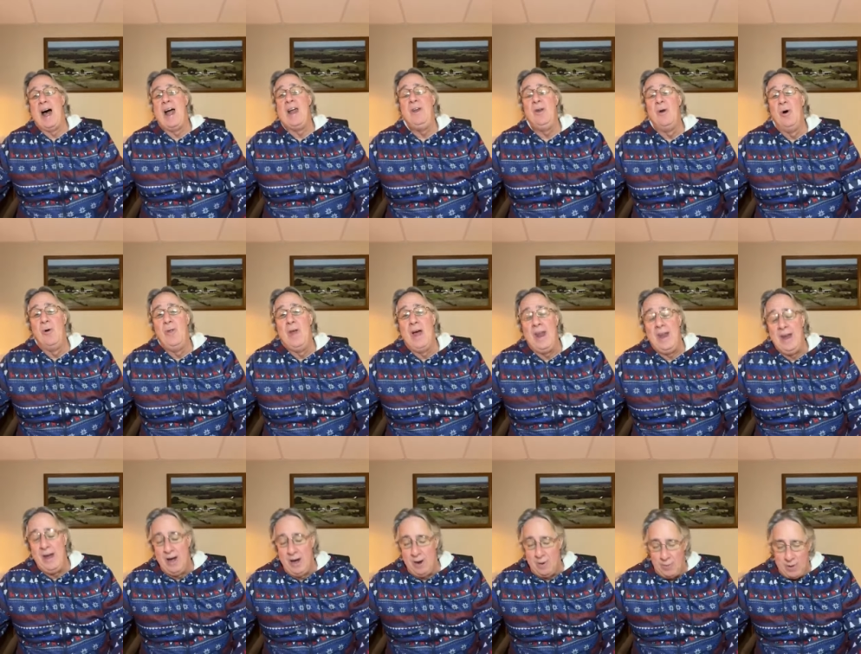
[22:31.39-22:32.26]
I know
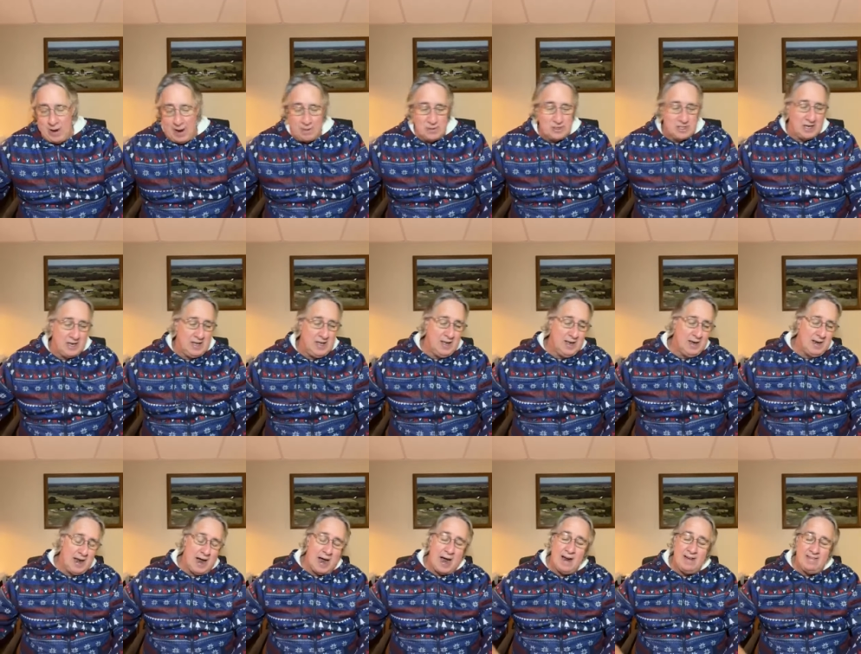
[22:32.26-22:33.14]
that here. When I was a
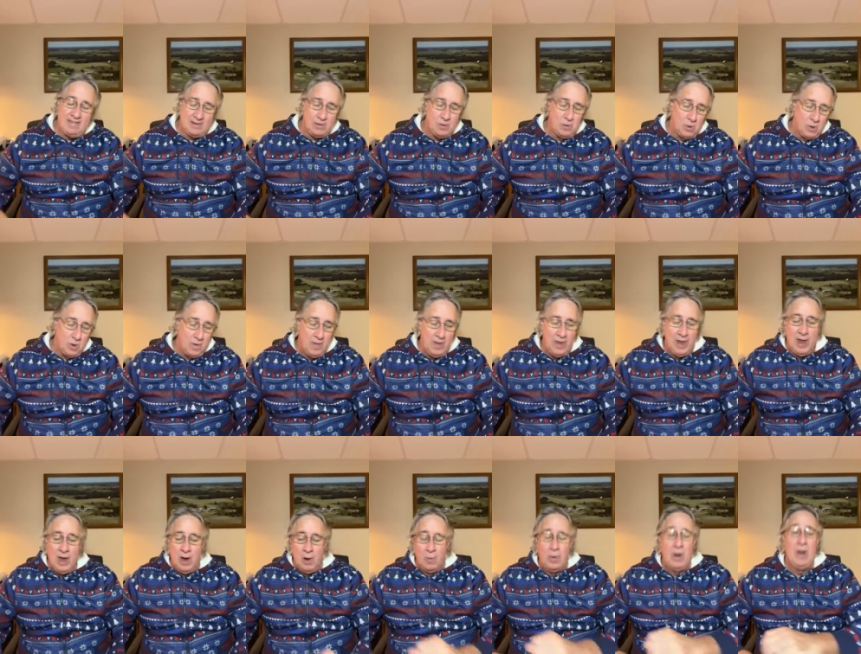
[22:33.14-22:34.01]
kid in high school,
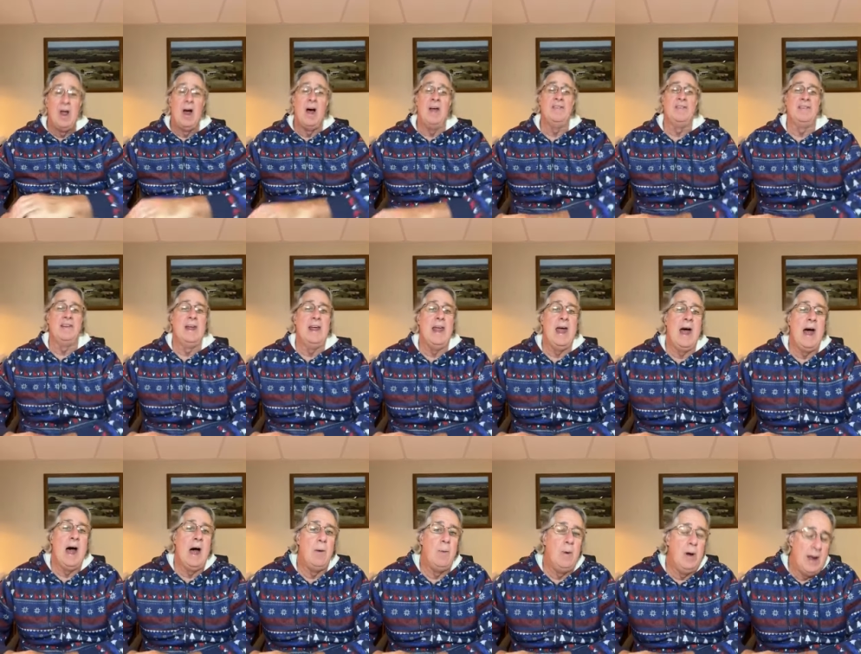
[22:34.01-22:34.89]
we lost a
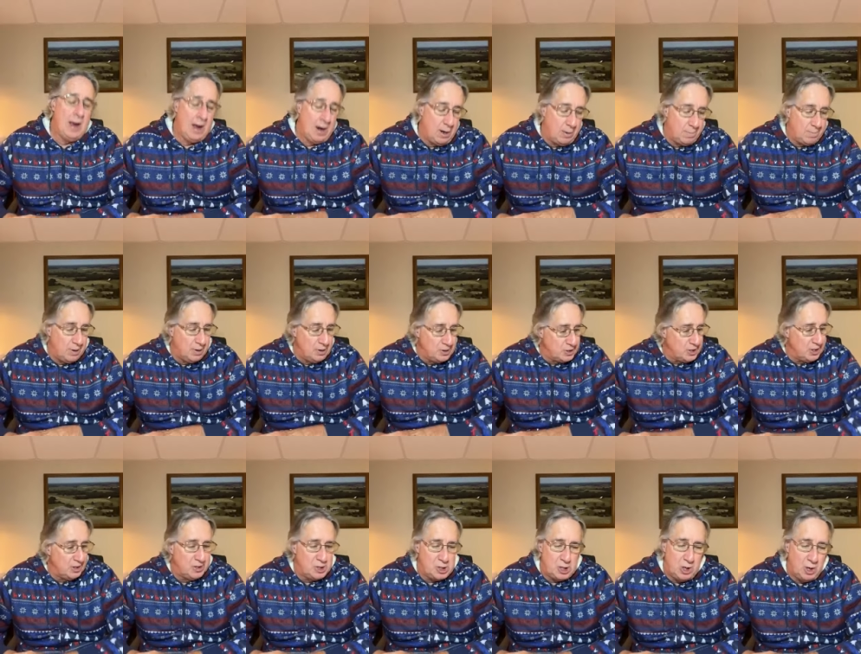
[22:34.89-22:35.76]
cow and we had her posted.